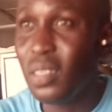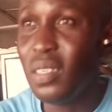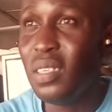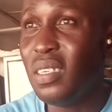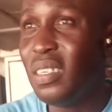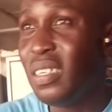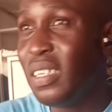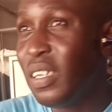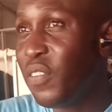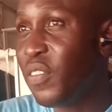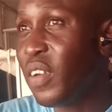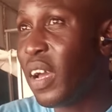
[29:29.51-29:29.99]

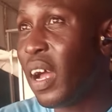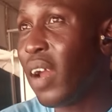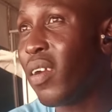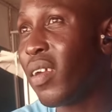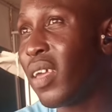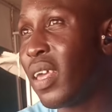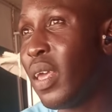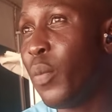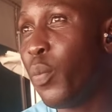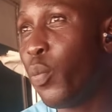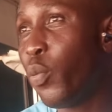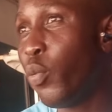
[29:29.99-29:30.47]
the DVR
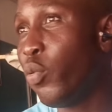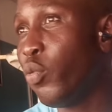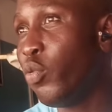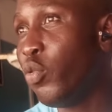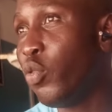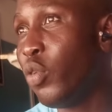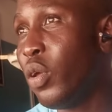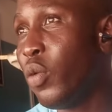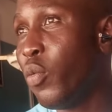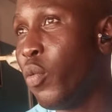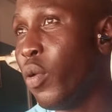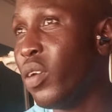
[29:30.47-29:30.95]
keeps
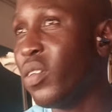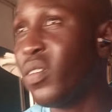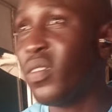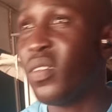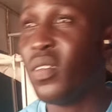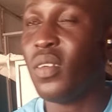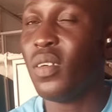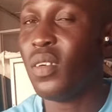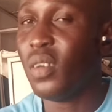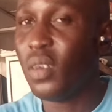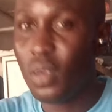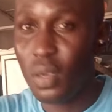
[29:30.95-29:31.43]
doing
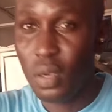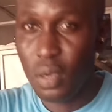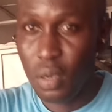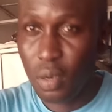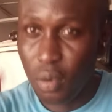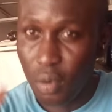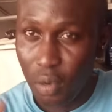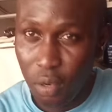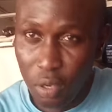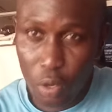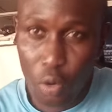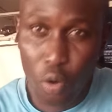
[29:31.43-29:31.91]

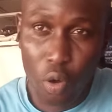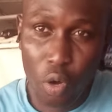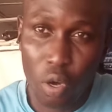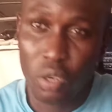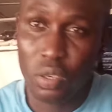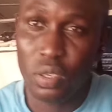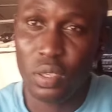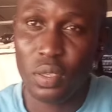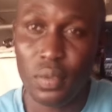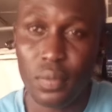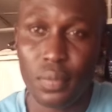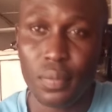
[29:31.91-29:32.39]

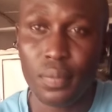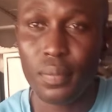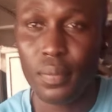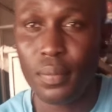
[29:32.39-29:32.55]
recording.